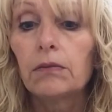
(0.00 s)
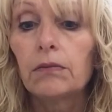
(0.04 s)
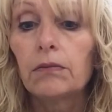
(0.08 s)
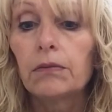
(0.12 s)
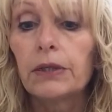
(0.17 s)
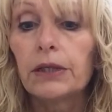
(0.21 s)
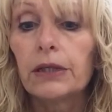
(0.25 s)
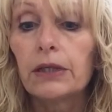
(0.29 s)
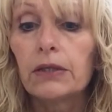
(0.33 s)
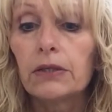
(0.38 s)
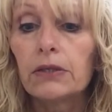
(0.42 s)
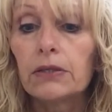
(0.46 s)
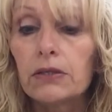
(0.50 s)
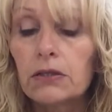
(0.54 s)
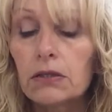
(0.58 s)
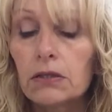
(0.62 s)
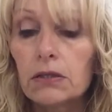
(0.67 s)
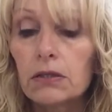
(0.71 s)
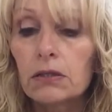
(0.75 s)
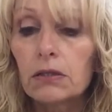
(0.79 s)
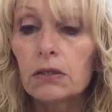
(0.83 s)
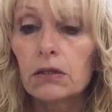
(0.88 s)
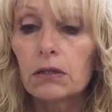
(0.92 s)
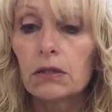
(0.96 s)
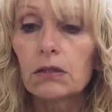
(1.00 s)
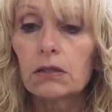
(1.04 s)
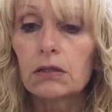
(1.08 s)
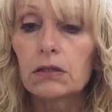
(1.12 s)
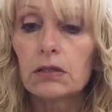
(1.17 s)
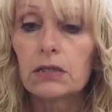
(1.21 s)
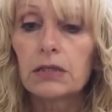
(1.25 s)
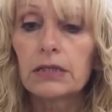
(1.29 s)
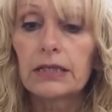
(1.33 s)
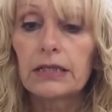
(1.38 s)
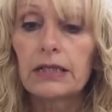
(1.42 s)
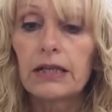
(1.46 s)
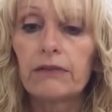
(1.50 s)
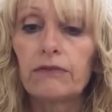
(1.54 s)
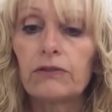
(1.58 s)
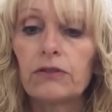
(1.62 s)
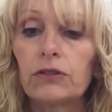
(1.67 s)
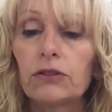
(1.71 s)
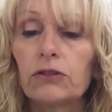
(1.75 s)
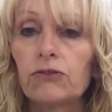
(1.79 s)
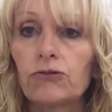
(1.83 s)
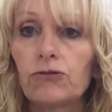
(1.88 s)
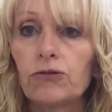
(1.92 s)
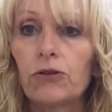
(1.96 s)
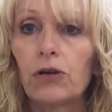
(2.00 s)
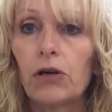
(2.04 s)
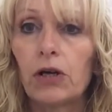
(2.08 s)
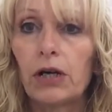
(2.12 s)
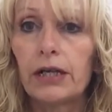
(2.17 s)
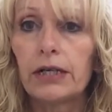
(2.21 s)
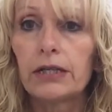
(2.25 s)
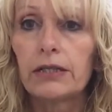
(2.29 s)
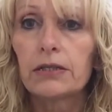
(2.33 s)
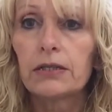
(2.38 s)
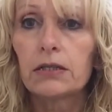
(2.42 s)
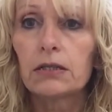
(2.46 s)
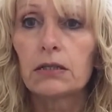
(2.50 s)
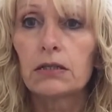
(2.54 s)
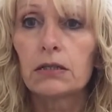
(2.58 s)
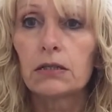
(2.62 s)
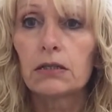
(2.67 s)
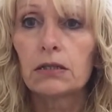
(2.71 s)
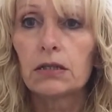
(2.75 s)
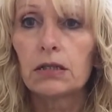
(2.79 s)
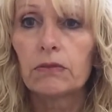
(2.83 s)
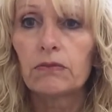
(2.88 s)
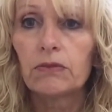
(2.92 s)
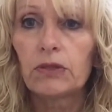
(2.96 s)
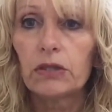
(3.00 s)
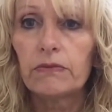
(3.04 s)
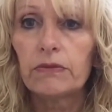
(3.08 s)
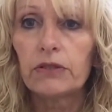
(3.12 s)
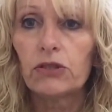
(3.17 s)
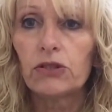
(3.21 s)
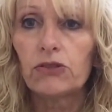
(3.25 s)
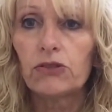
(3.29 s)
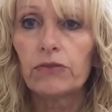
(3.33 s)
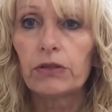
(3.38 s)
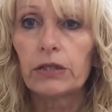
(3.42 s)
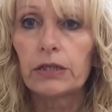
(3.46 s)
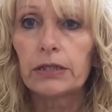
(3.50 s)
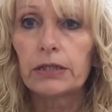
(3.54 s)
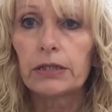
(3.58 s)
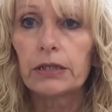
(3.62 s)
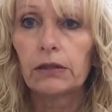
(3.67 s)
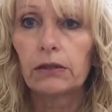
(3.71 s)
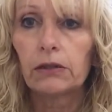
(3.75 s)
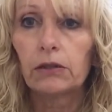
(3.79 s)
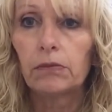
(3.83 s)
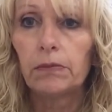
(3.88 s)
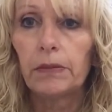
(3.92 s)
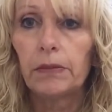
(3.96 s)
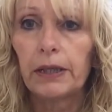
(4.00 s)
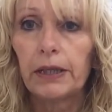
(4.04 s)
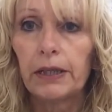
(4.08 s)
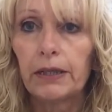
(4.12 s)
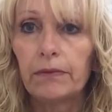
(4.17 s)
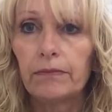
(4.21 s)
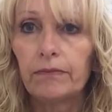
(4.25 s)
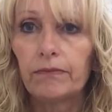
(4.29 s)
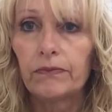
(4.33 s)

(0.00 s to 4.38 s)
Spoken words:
because as this lavender dries, sometimes it shrinks a little bit,